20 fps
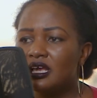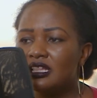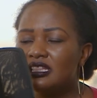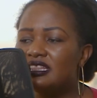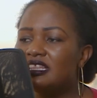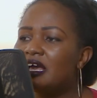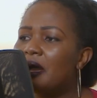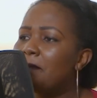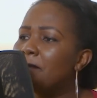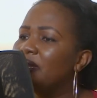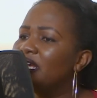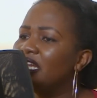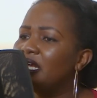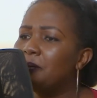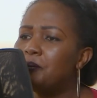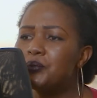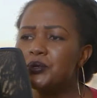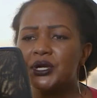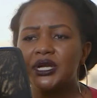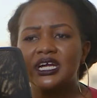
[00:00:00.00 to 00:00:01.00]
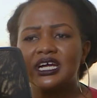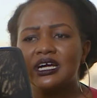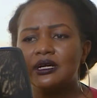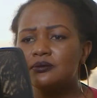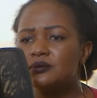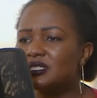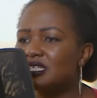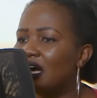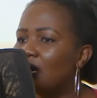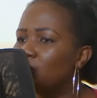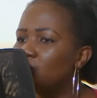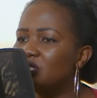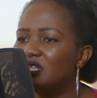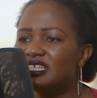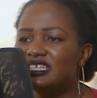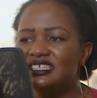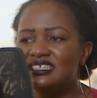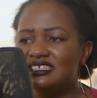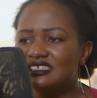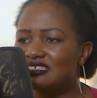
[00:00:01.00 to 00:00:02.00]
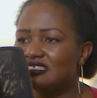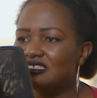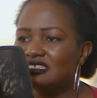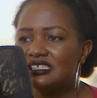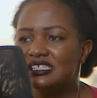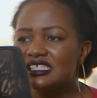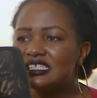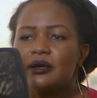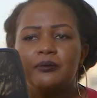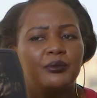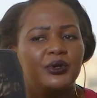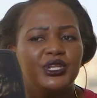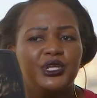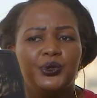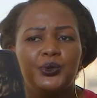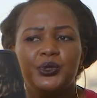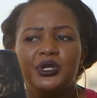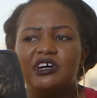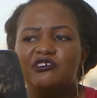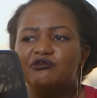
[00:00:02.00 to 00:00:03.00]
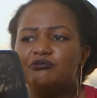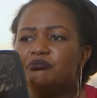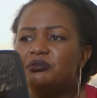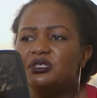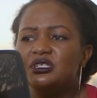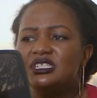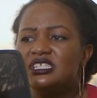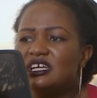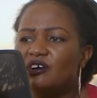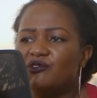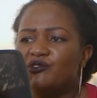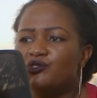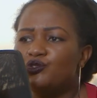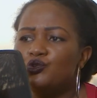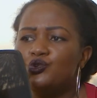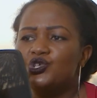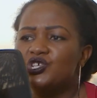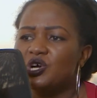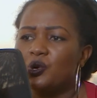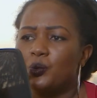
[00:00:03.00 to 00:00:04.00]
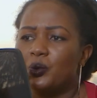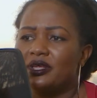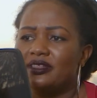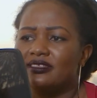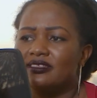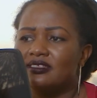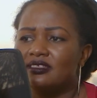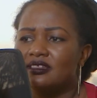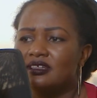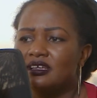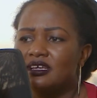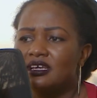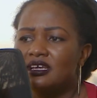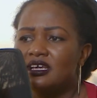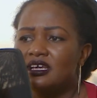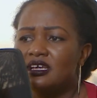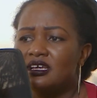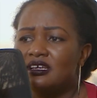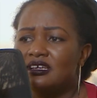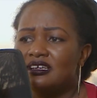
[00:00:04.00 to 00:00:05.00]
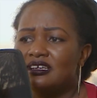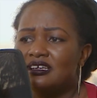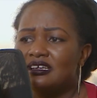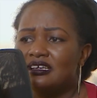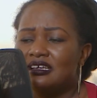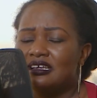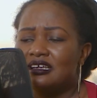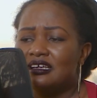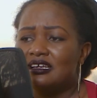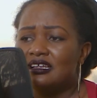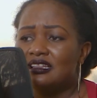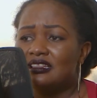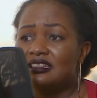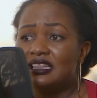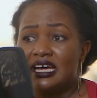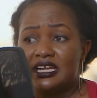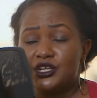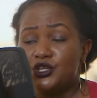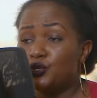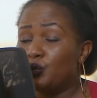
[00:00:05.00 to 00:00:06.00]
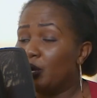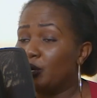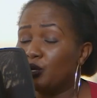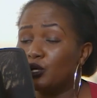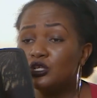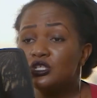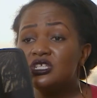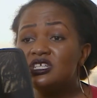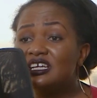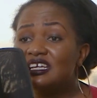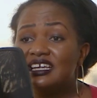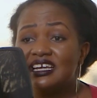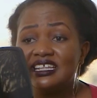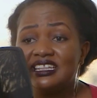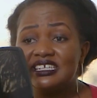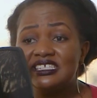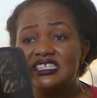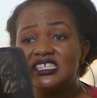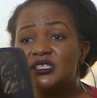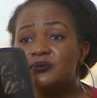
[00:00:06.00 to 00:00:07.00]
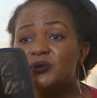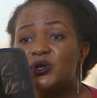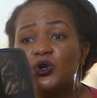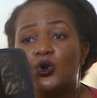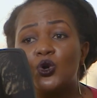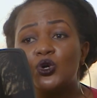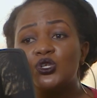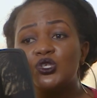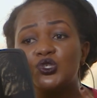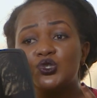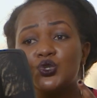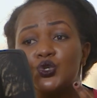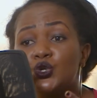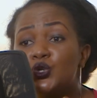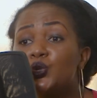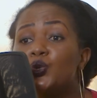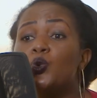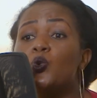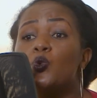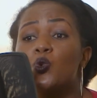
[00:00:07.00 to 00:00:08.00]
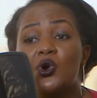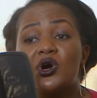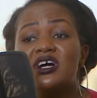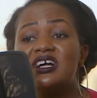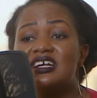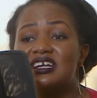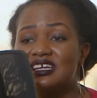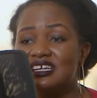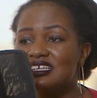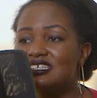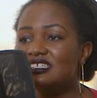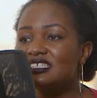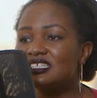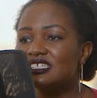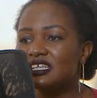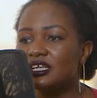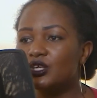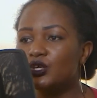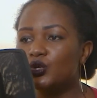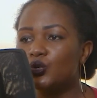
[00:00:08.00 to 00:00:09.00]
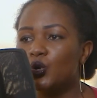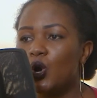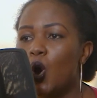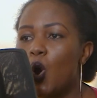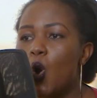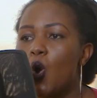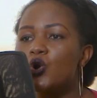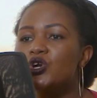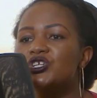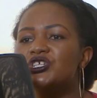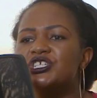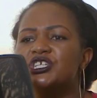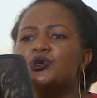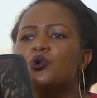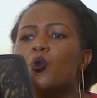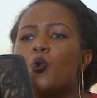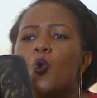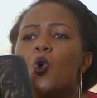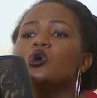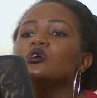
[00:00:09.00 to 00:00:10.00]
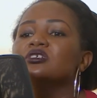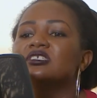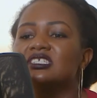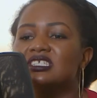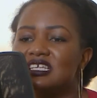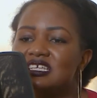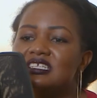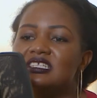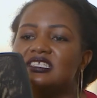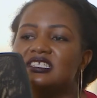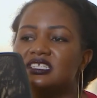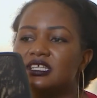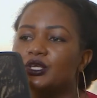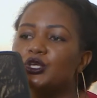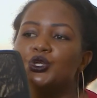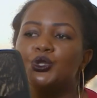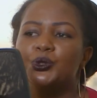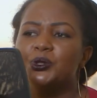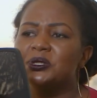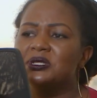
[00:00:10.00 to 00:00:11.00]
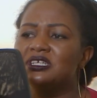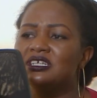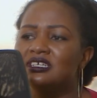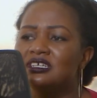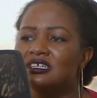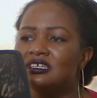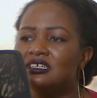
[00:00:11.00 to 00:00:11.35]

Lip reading: There are many breakups out here. Somebody you would have built a future with, that you are not together just because you were insecure or she was insecure.